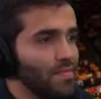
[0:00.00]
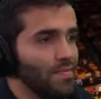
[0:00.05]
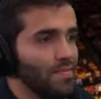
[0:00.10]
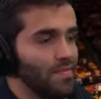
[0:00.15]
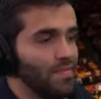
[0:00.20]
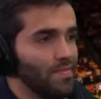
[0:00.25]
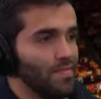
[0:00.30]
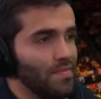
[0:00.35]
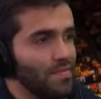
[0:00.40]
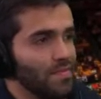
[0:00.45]

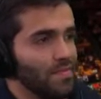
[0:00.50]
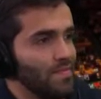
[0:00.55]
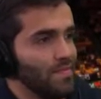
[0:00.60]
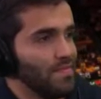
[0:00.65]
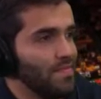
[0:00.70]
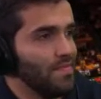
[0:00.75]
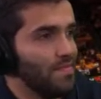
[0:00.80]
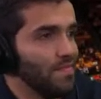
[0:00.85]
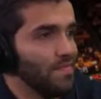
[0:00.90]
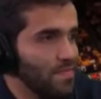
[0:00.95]

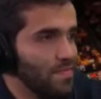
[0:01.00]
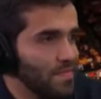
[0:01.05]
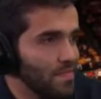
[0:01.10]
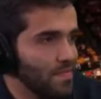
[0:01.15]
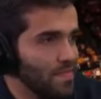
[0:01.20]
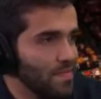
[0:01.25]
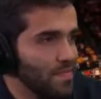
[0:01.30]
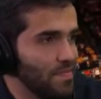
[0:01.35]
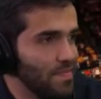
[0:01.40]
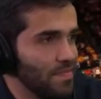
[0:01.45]

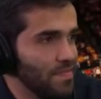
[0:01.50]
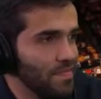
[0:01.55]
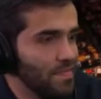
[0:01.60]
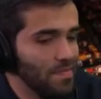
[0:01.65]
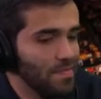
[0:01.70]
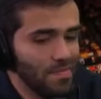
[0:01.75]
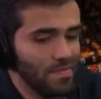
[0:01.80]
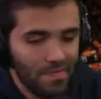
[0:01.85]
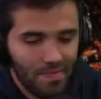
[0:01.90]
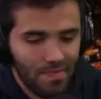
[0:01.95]

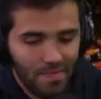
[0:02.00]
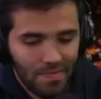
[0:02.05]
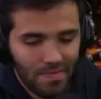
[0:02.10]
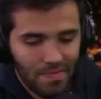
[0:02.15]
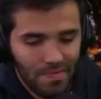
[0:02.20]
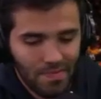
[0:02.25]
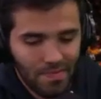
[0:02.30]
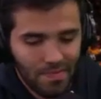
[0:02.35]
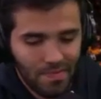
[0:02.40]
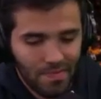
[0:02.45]

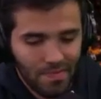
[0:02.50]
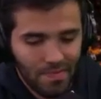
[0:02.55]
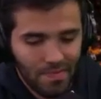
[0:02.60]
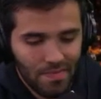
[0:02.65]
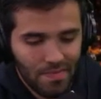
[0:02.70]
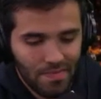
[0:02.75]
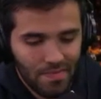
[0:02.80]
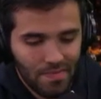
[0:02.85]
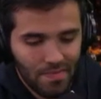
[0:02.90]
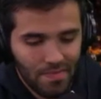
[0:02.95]

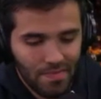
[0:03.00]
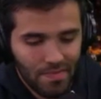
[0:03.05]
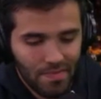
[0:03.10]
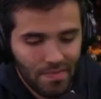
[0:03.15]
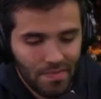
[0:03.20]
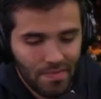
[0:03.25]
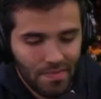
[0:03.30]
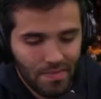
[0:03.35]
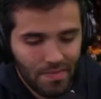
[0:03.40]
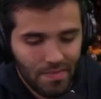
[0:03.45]

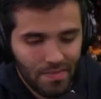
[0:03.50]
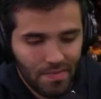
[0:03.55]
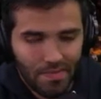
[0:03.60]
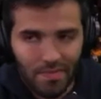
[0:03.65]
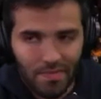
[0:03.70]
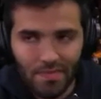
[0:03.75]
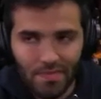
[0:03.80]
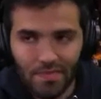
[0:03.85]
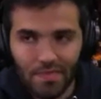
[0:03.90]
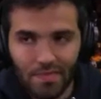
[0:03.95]

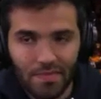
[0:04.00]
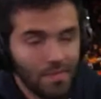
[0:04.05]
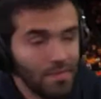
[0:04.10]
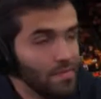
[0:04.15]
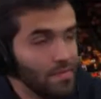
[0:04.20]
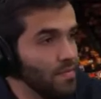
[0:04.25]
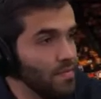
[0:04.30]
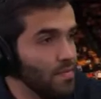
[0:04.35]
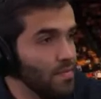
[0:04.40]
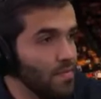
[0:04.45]

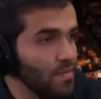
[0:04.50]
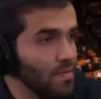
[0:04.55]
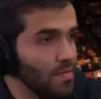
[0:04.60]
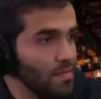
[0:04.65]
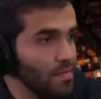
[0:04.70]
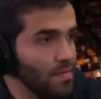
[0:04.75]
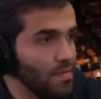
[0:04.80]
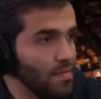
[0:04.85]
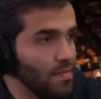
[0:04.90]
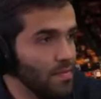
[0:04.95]

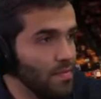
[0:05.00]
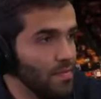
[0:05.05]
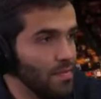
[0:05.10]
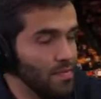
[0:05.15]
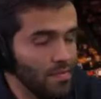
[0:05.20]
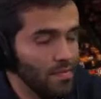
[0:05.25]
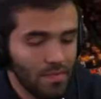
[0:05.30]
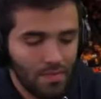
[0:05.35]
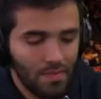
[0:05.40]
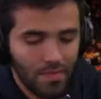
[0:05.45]

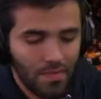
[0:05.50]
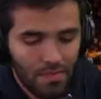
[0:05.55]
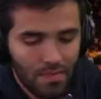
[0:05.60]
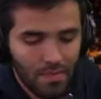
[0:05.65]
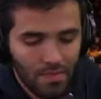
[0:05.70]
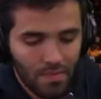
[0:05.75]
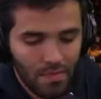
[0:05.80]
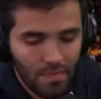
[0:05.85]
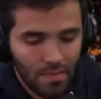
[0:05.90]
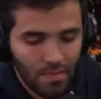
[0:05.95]

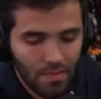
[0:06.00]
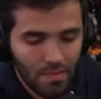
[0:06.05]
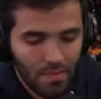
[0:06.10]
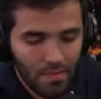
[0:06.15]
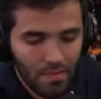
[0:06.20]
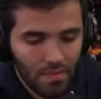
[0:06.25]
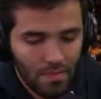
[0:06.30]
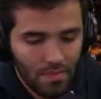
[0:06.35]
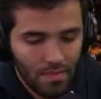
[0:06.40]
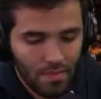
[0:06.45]

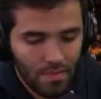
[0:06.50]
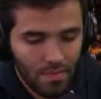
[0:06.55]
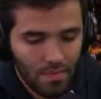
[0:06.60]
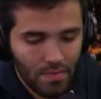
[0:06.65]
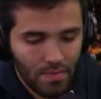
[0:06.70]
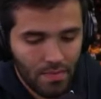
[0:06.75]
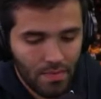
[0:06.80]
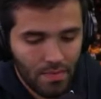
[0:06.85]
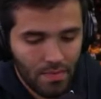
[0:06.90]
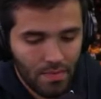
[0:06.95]

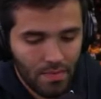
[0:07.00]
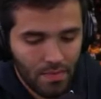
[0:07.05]
(not speaking)